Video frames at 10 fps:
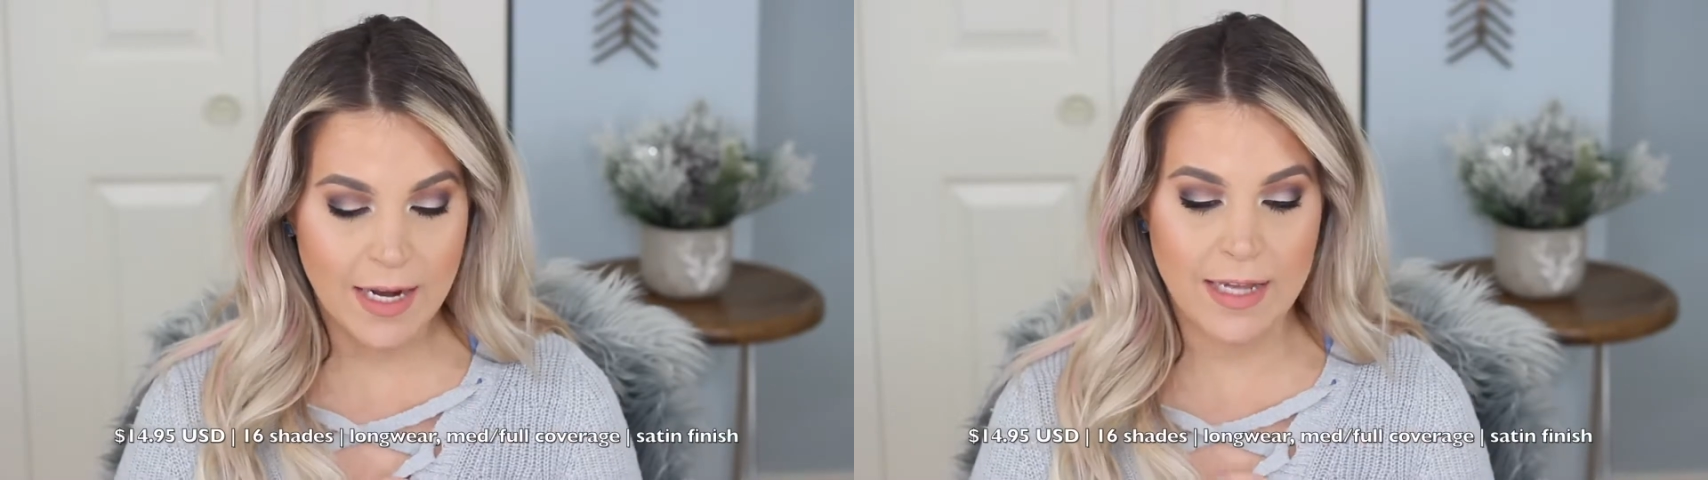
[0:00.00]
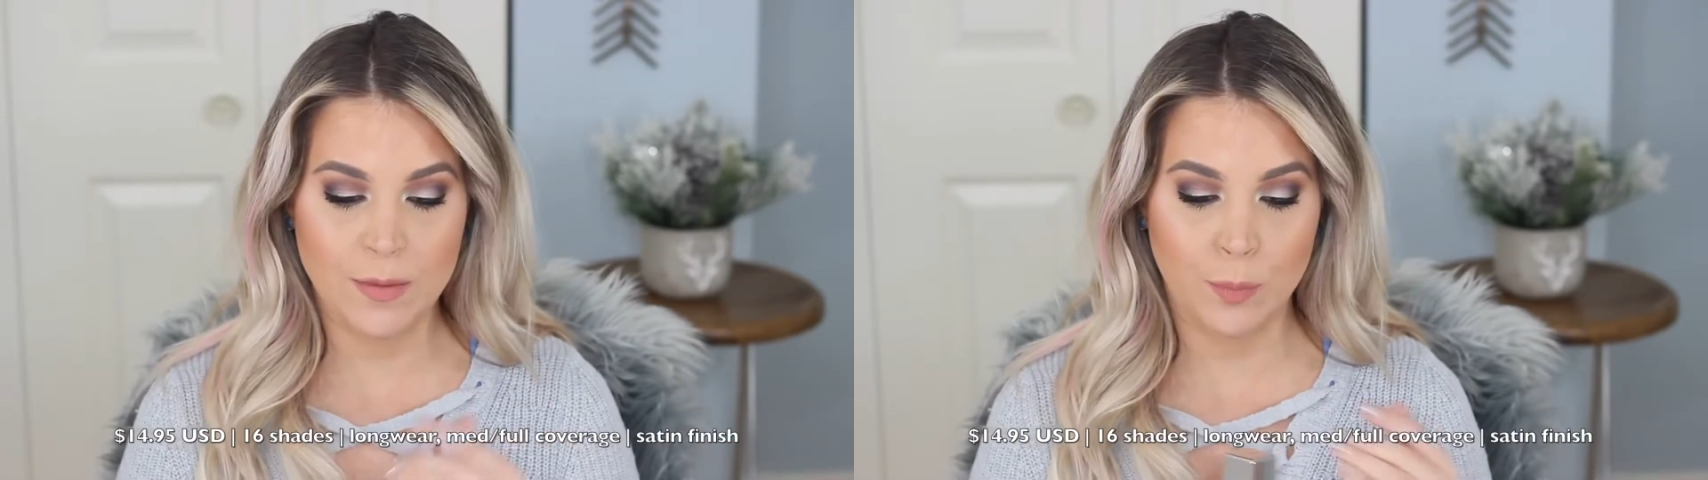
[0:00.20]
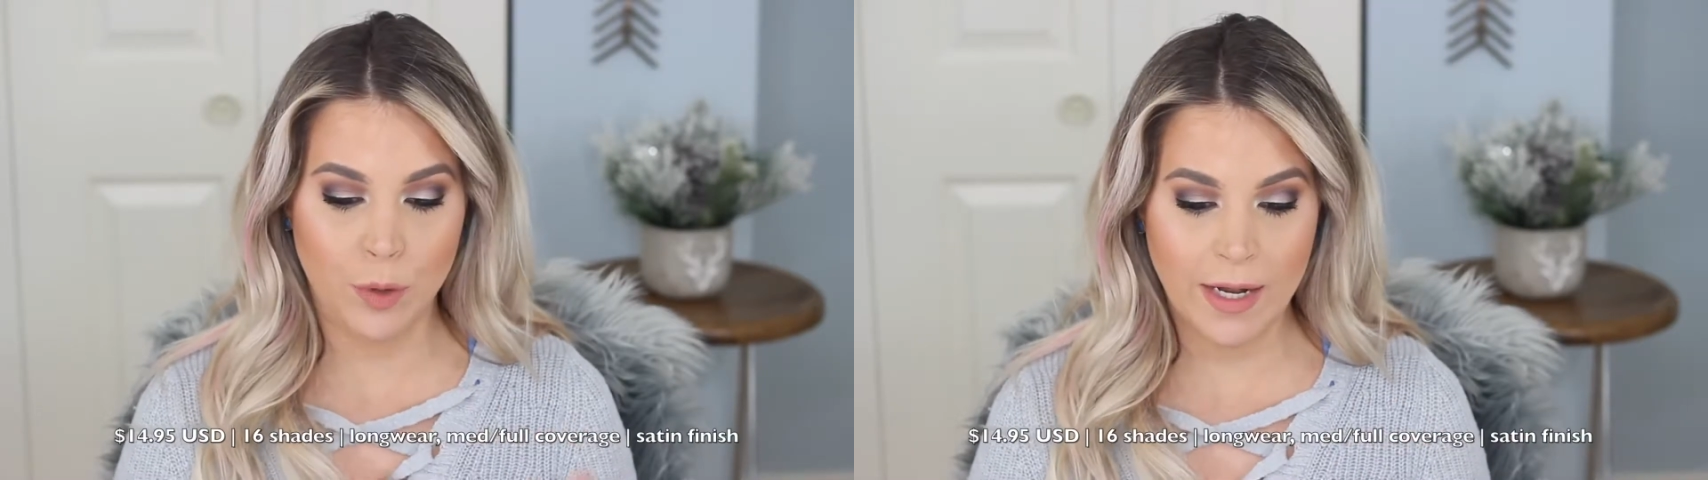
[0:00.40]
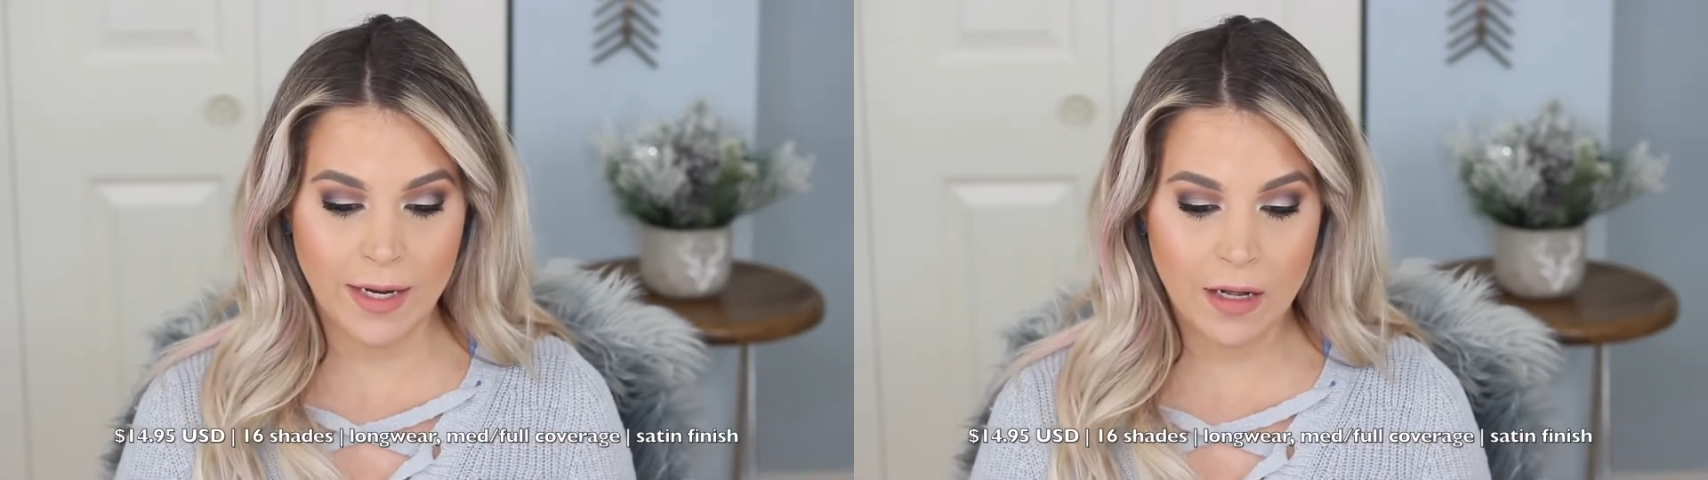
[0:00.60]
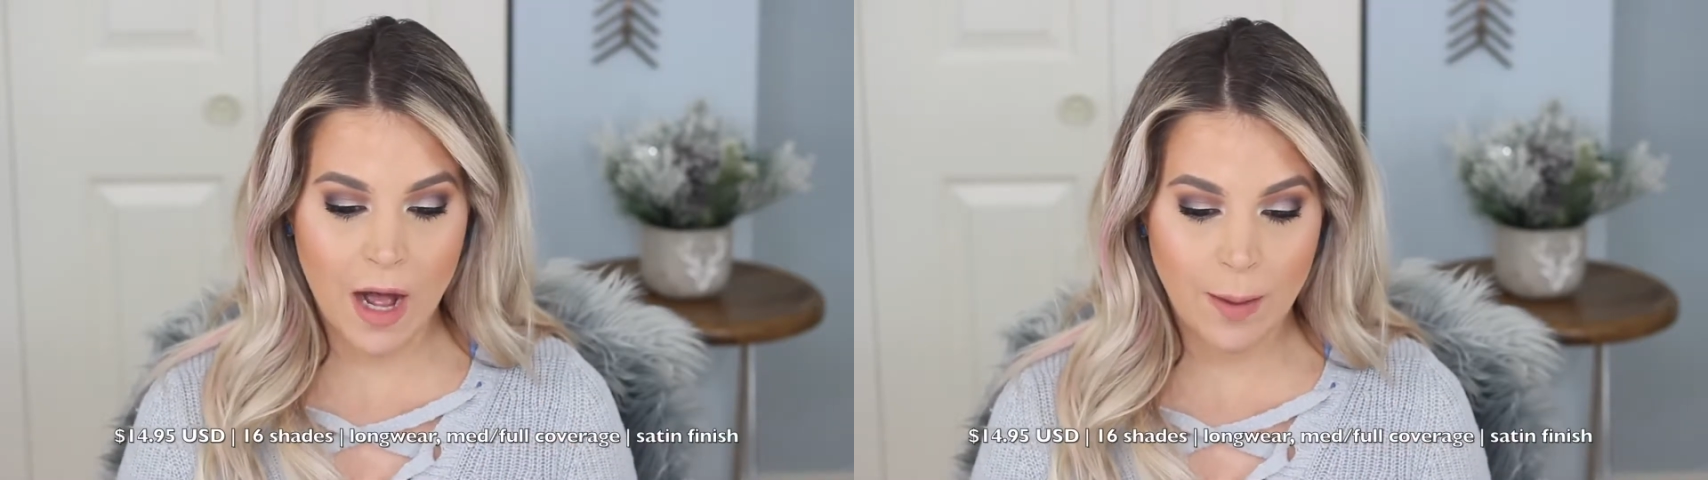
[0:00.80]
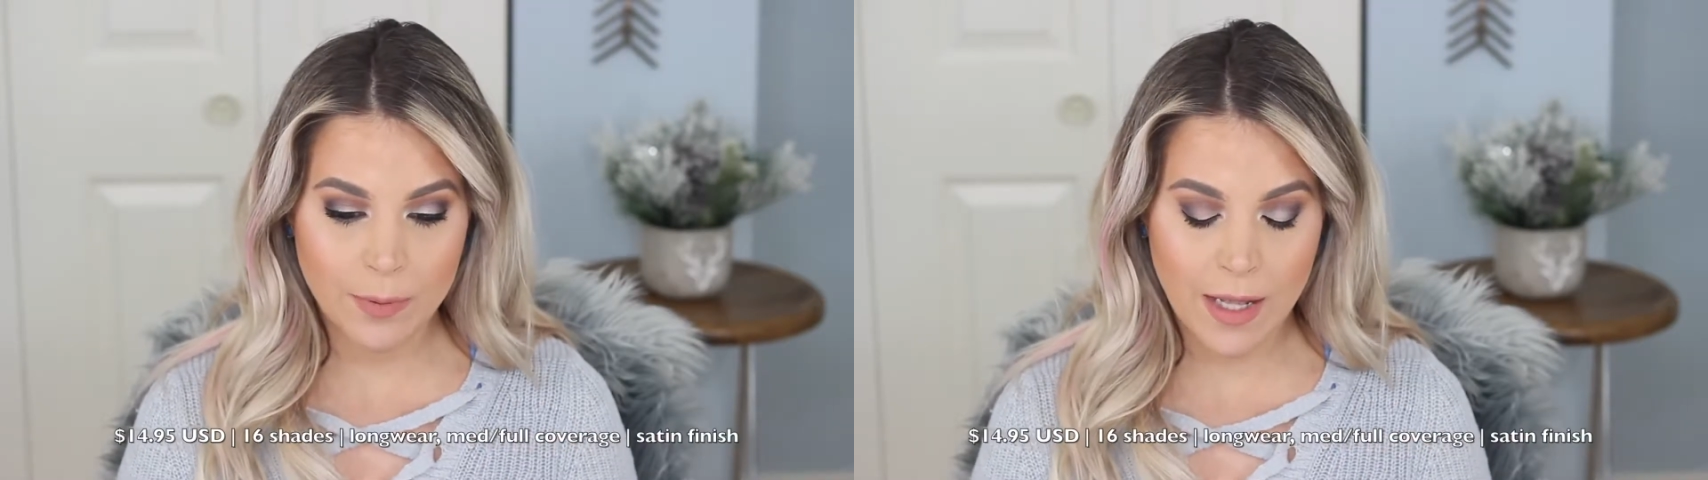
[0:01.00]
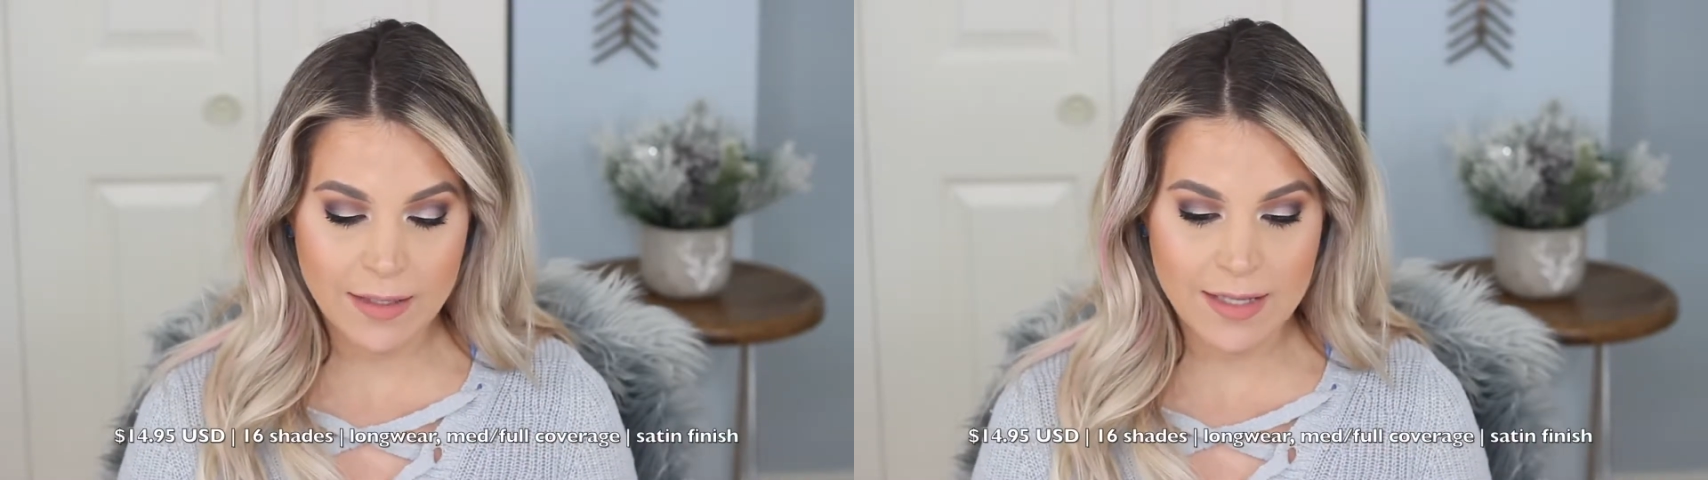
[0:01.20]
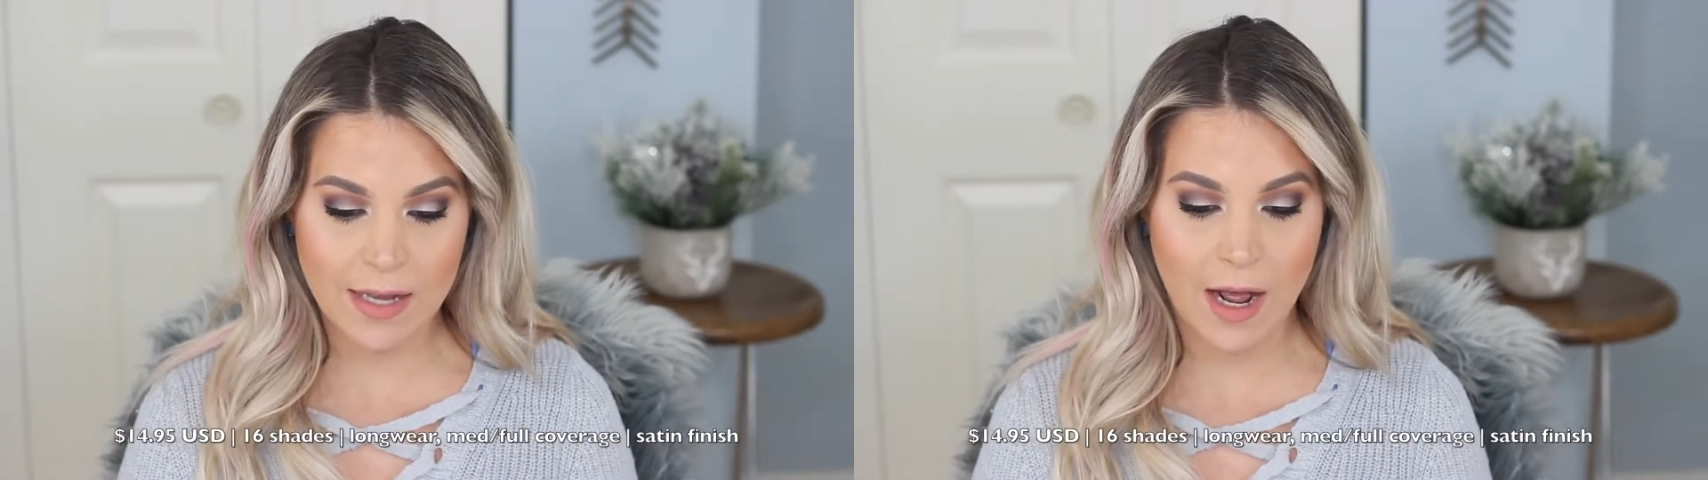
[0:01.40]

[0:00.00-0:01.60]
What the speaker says: It has a brightening complex